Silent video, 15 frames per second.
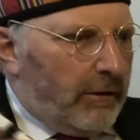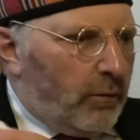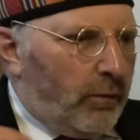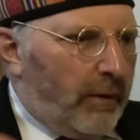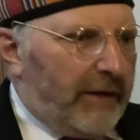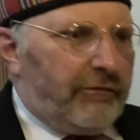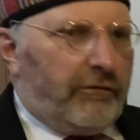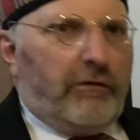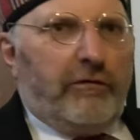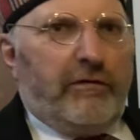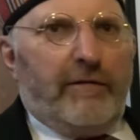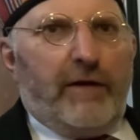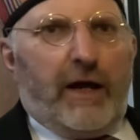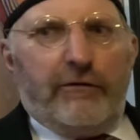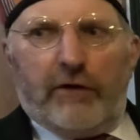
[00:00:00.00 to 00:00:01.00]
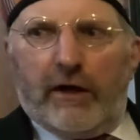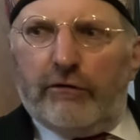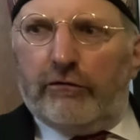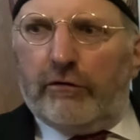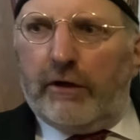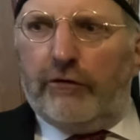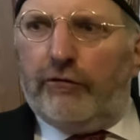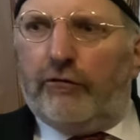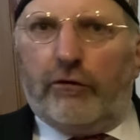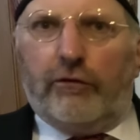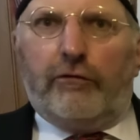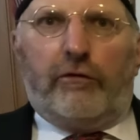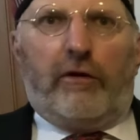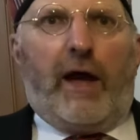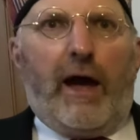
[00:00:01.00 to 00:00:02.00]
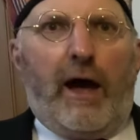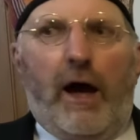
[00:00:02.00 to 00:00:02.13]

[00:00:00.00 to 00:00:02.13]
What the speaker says: Western civilization is just